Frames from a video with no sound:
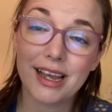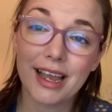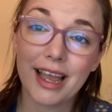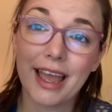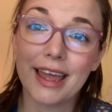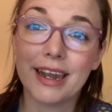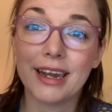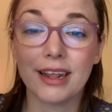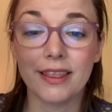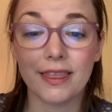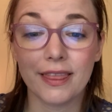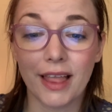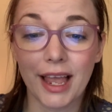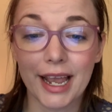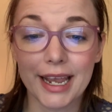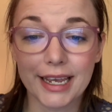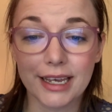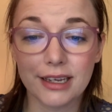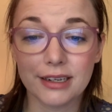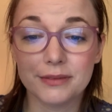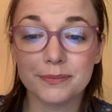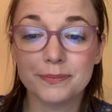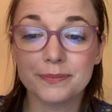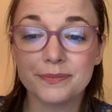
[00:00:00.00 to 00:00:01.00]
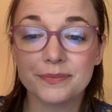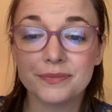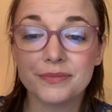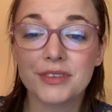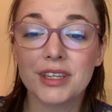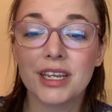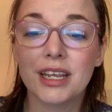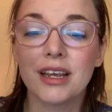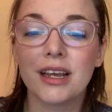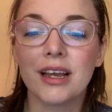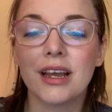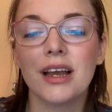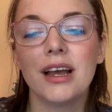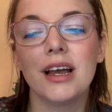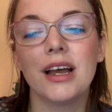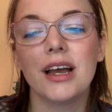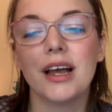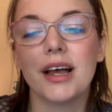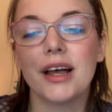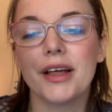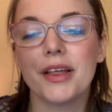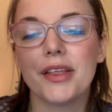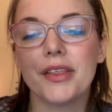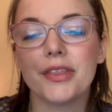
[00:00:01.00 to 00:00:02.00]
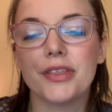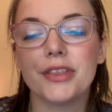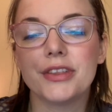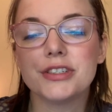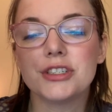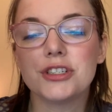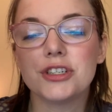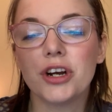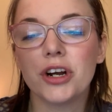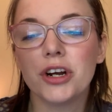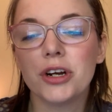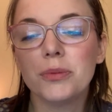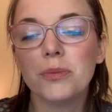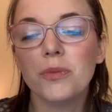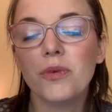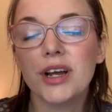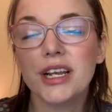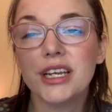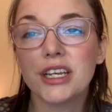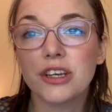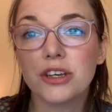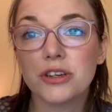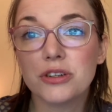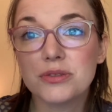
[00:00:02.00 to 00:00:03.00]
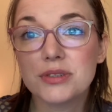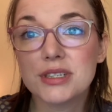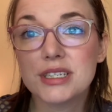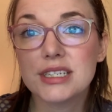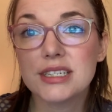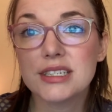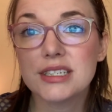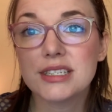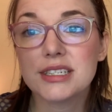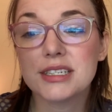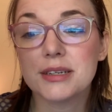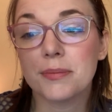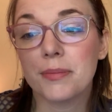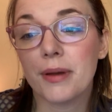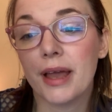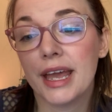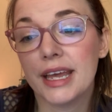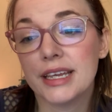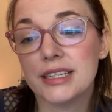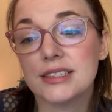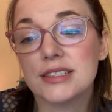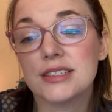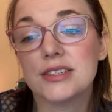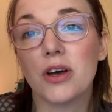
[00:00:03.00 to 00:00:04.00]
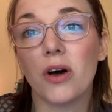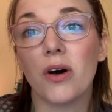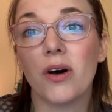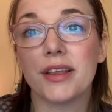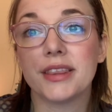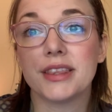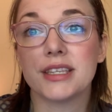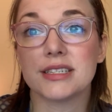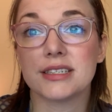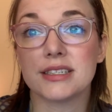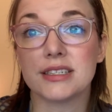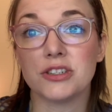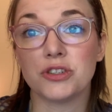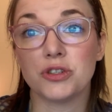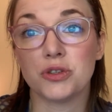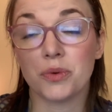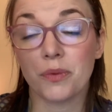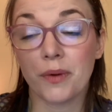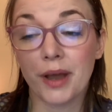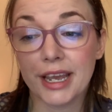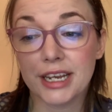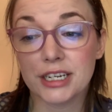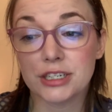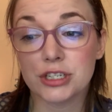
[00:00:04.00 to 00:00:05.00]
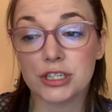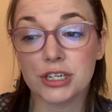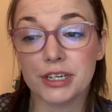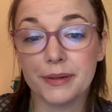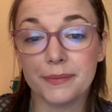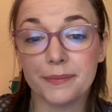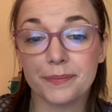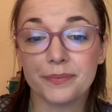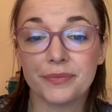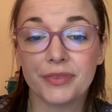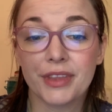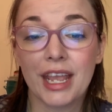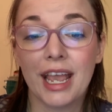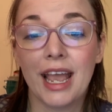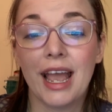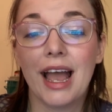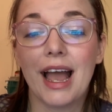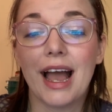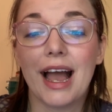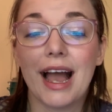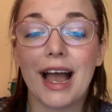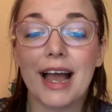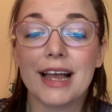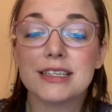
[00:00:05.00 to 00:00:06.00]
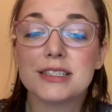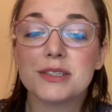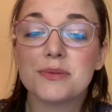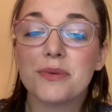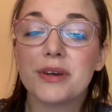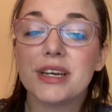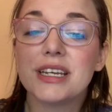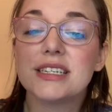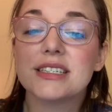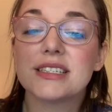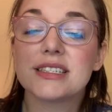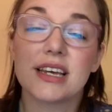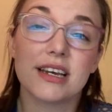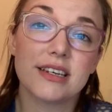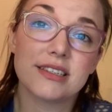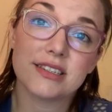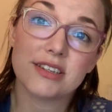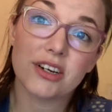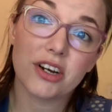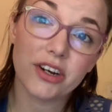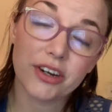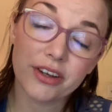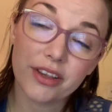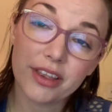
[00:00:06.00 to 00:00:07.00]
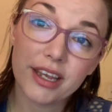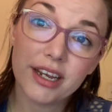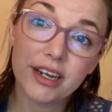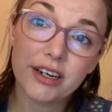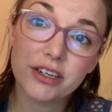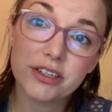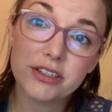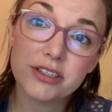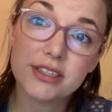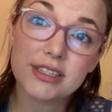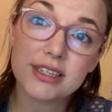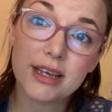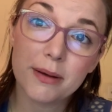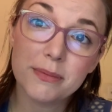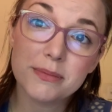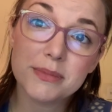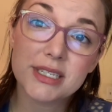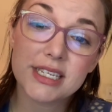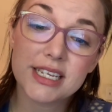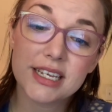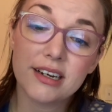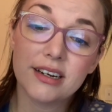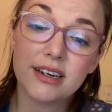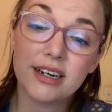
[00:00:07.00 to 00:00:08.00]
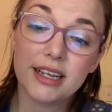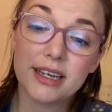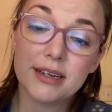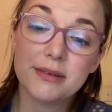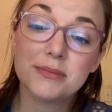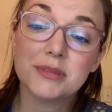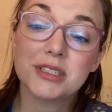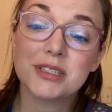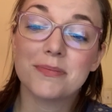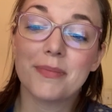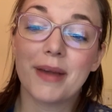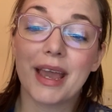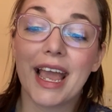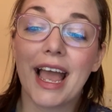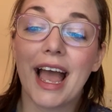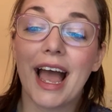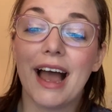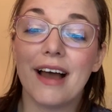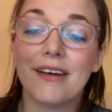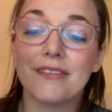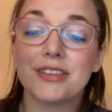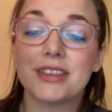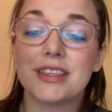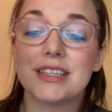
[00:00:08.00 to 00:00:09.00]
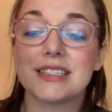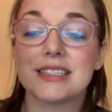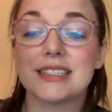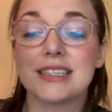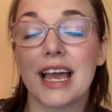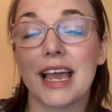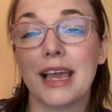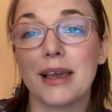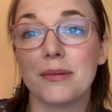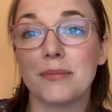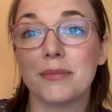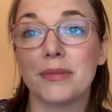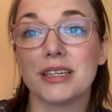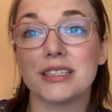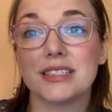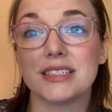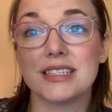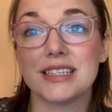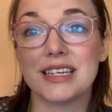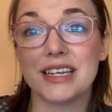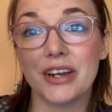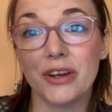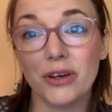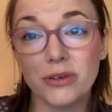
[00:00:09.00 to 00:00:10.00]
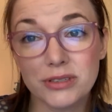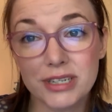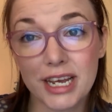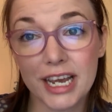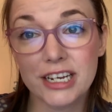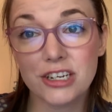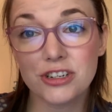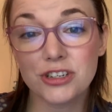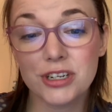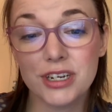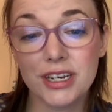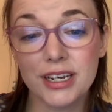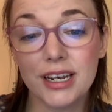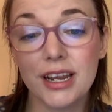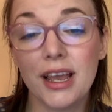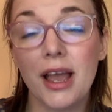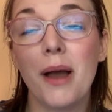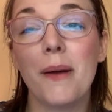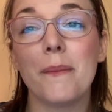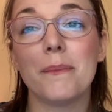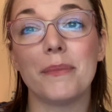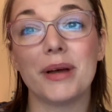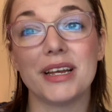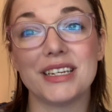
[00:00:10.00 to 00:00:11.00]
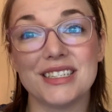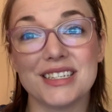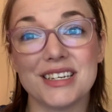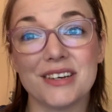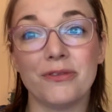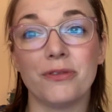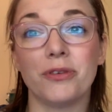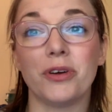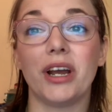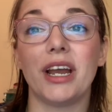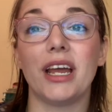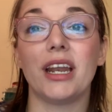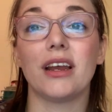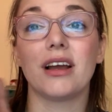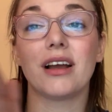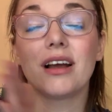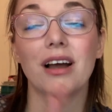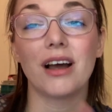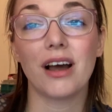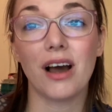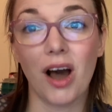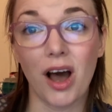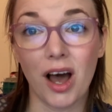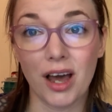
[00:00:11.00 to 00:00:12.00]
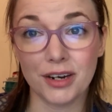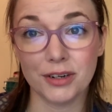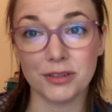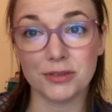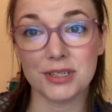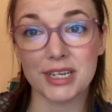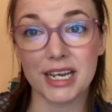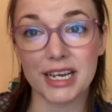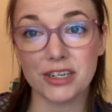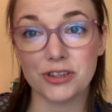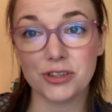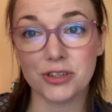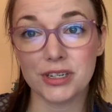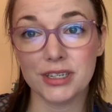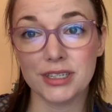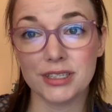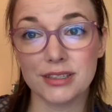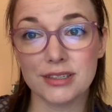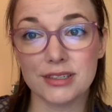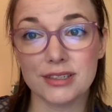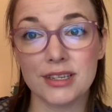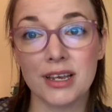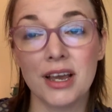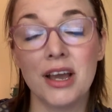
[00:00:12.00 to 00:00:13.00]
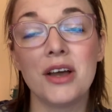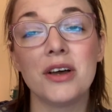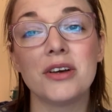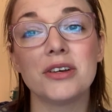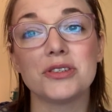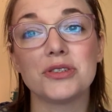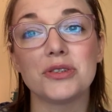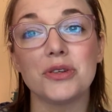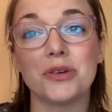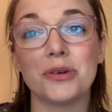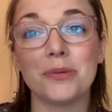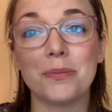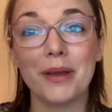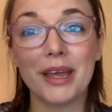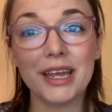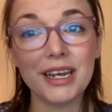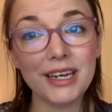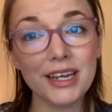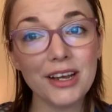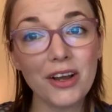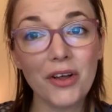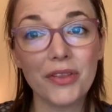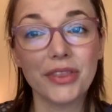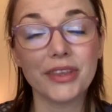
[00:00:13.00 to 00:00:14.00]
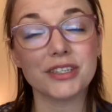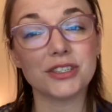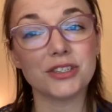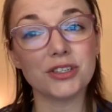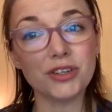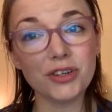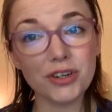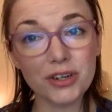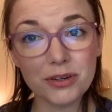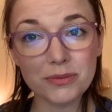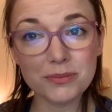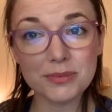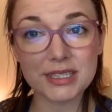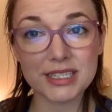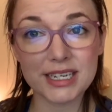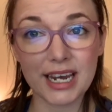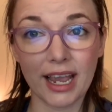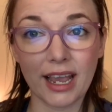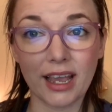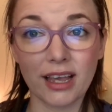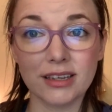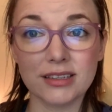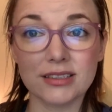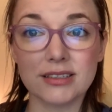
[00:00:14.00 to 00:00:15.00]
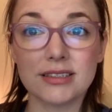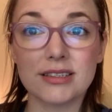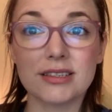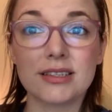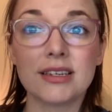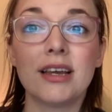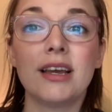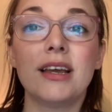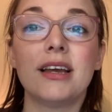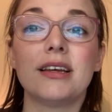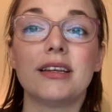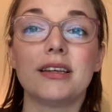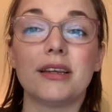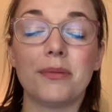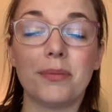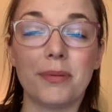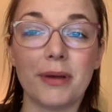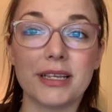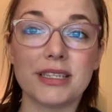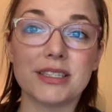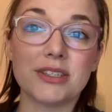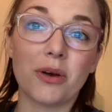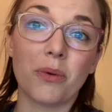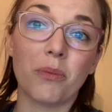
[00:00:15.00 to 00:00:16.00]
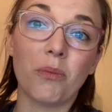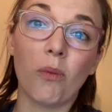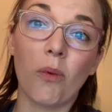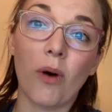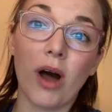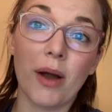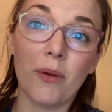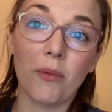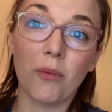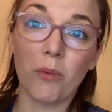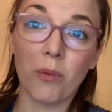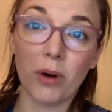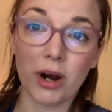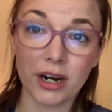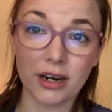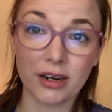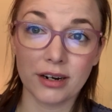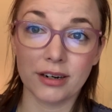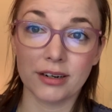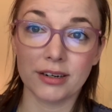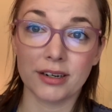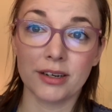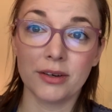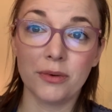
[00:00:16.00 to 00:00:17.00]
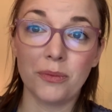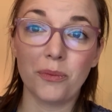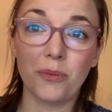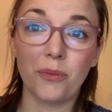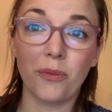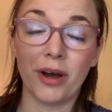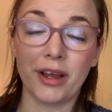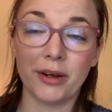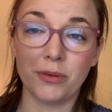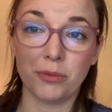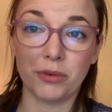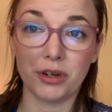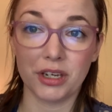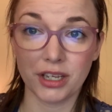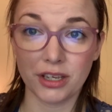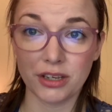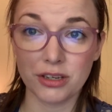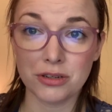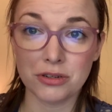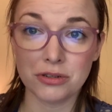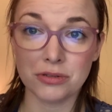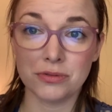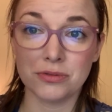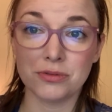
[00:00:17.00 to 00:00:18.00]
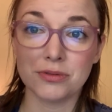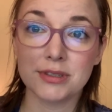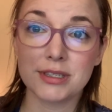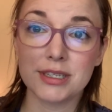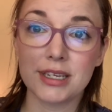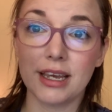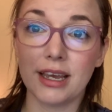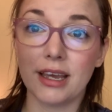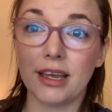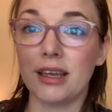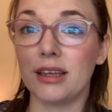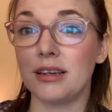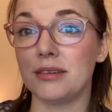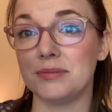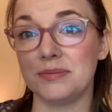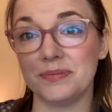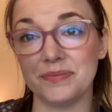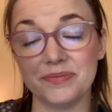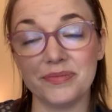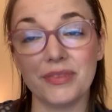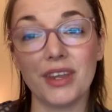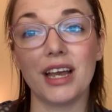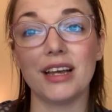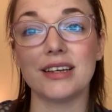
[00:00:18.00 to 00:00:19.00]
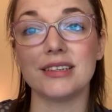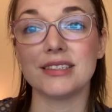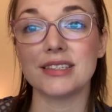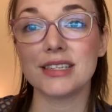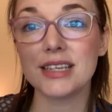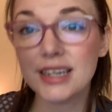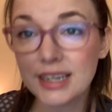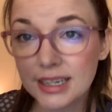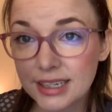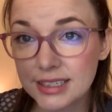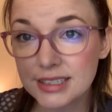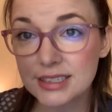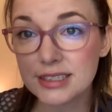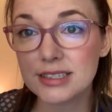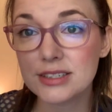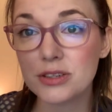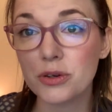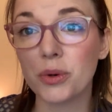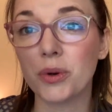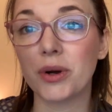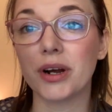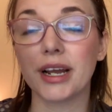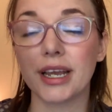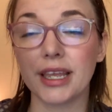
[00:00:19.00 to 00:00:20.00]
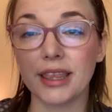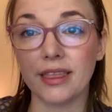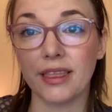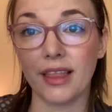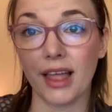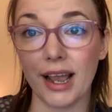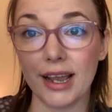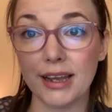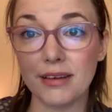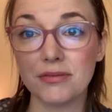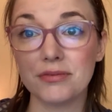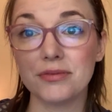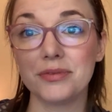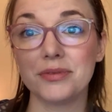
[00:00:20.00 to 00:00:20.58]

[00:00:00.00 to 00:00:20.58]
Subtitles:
and enlighten. The term one uses depends on the situation. As we discussed earlier, some synonyms may have the same denotation but different connotations. So depending on the circumstance, depends on what word one would use in a sentence or in life.